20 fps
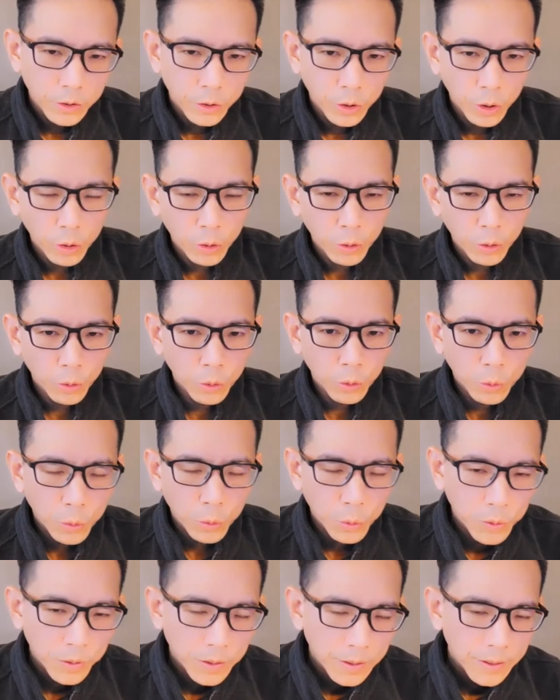
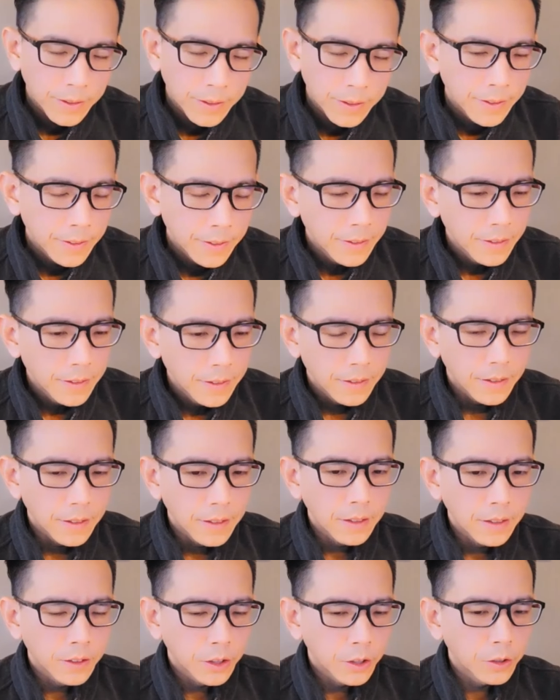So
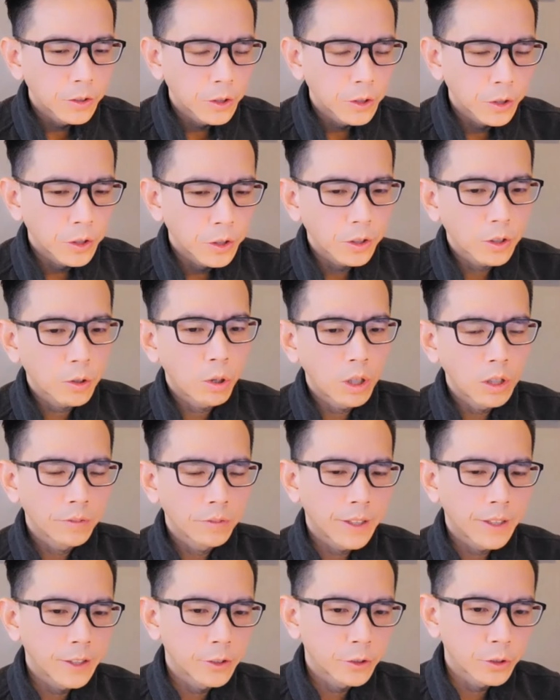there are
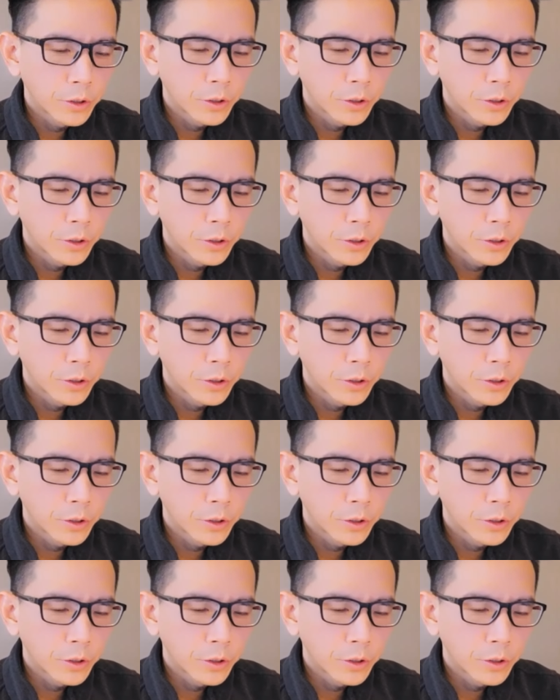qualified